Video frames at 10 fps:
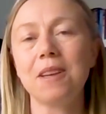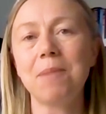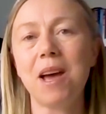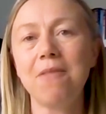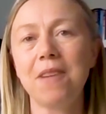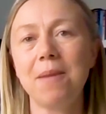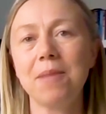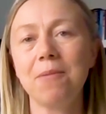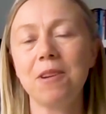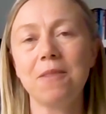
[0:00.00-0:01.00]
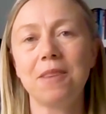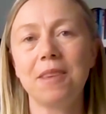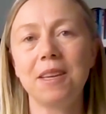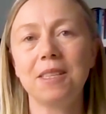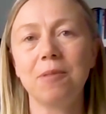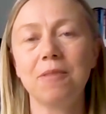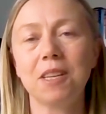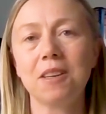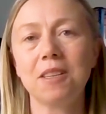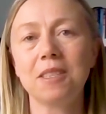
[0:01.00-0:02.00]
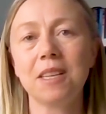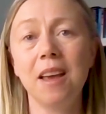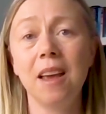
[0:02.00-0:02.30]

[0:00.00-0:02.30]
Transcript: In my family, one of the things we've done is